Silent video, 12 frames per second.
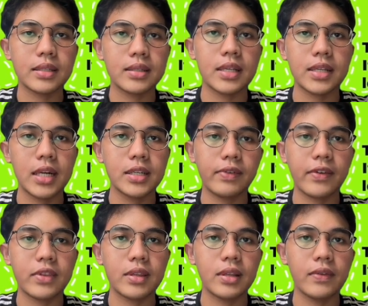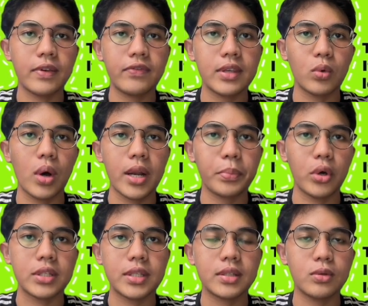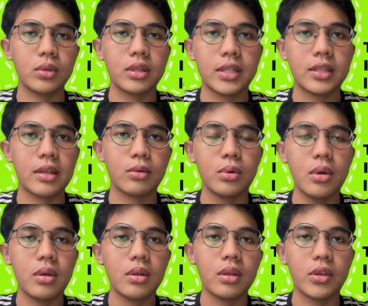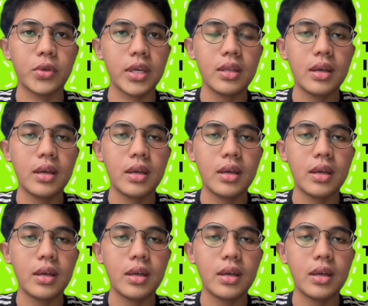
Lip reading: 651.62 Newton